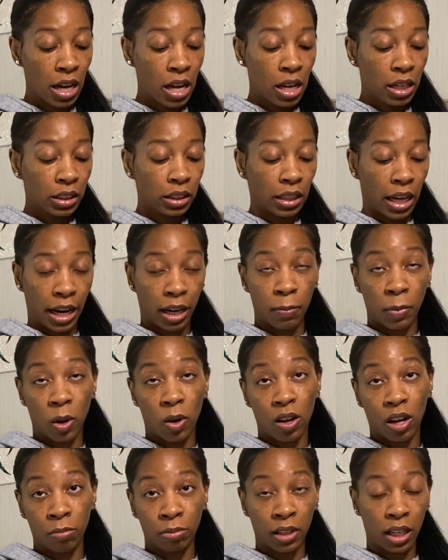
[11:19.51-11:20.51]
Stack Ball,
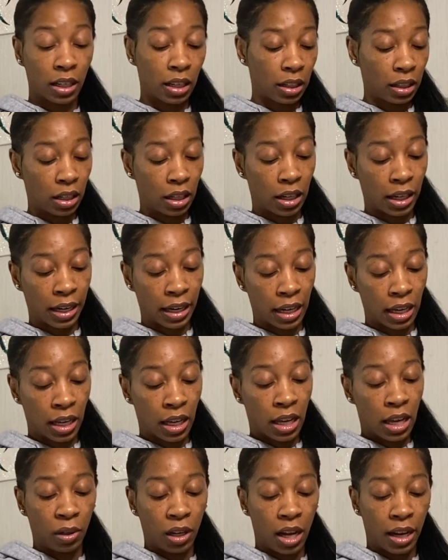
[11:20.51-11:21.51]
I played it a lot.
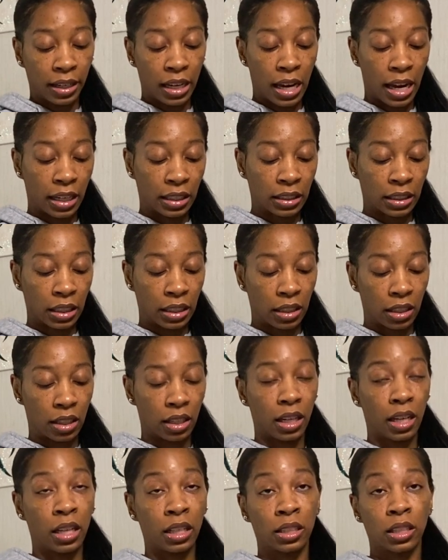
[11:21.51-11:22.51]
Block Hexa,
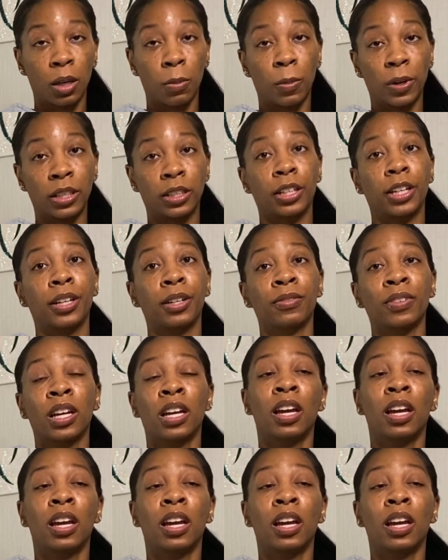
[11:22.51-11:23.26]
and Subway Surf.